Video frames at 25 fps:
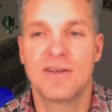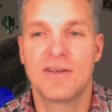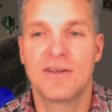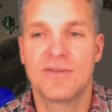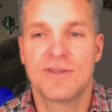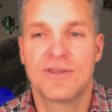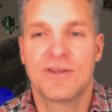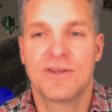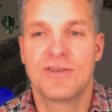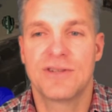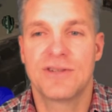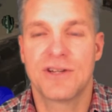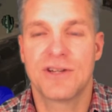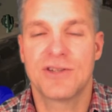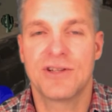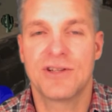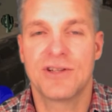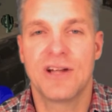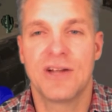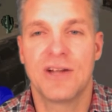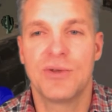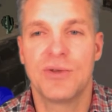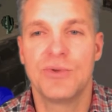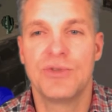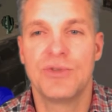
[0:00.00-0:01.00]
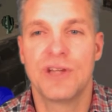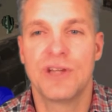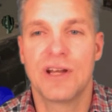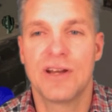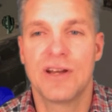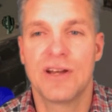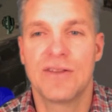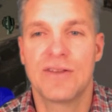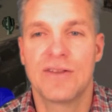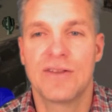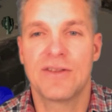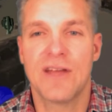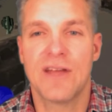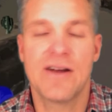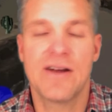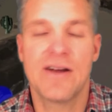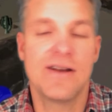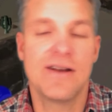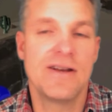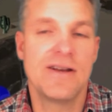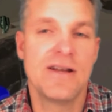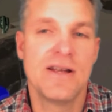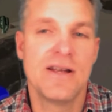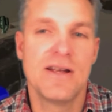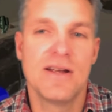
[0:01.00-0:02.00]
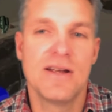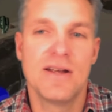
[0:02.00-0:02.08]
So you're essentially not losing anything And